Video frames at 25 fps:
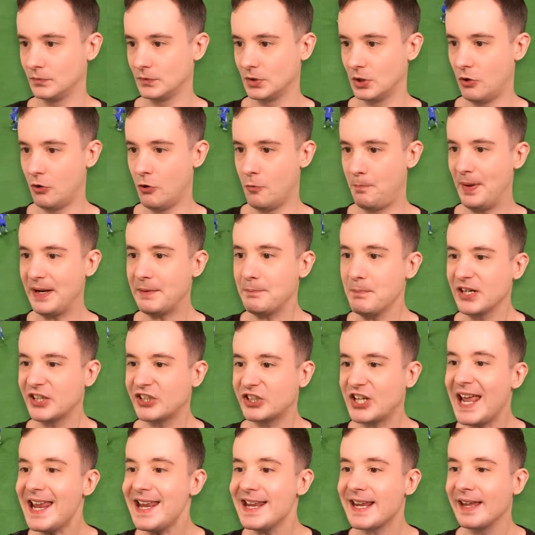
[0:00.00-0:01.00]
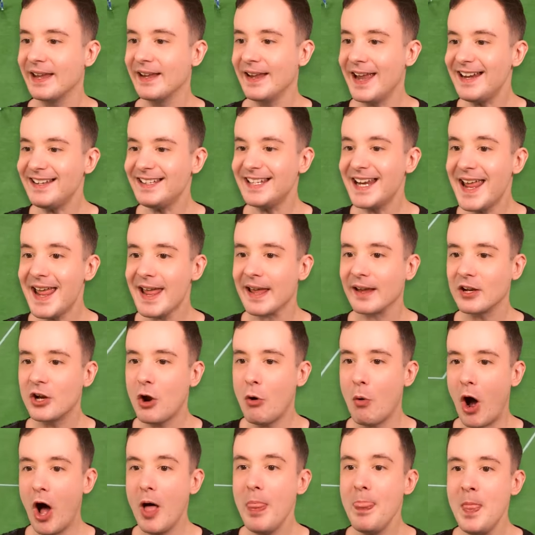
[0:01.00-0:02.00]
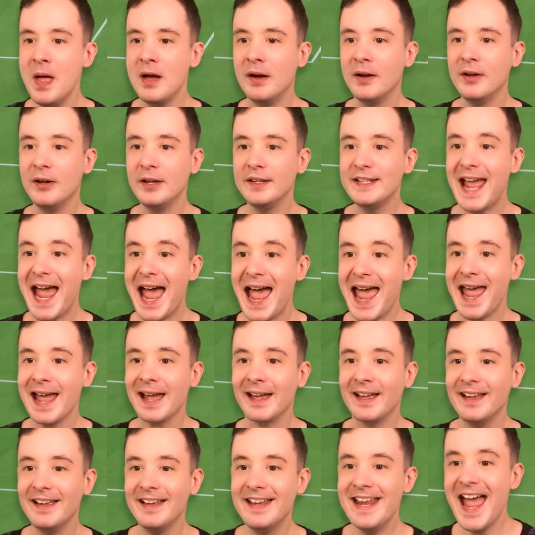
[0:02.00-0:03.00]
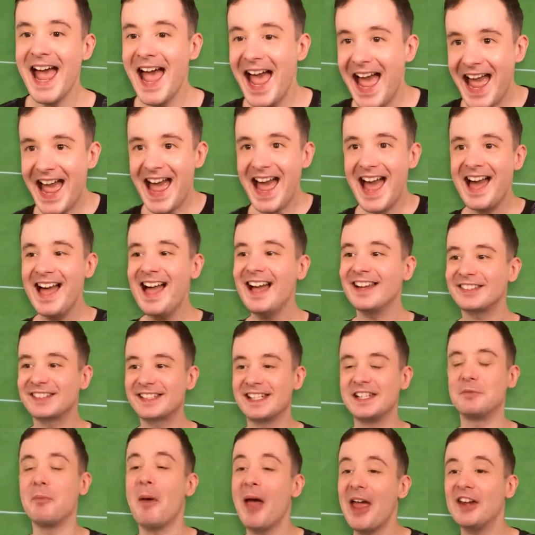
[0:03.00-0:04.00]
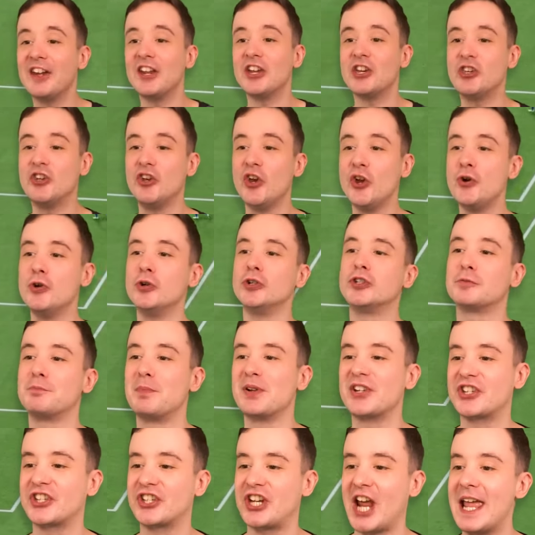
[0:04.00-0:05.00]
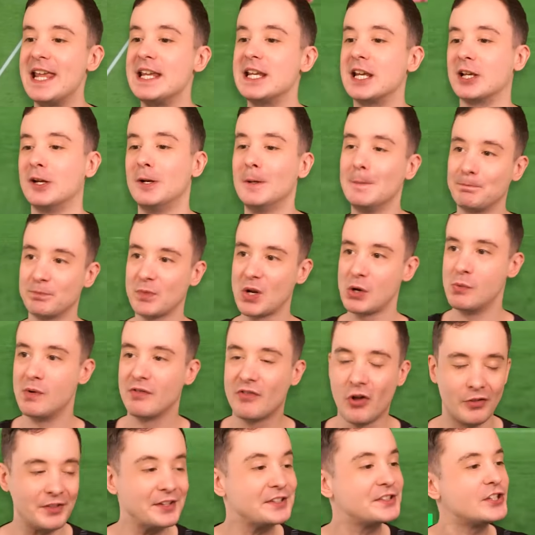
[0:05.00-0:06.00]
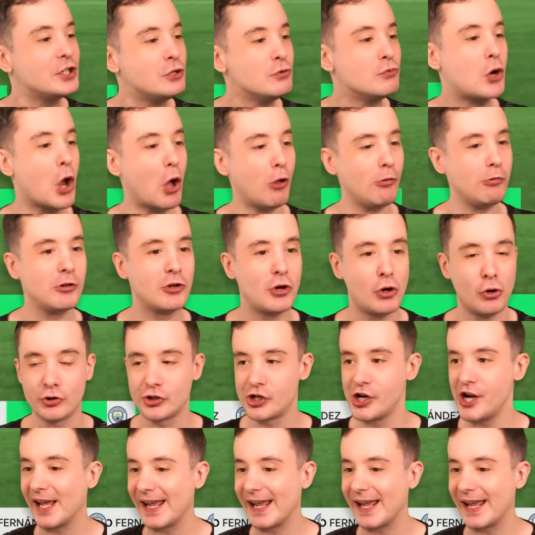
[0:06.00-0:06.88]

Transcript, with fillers: Oh, big mistake. Is it? Go on. Yeah. Yes. He's made a huge mistake. We've got the two goal cushion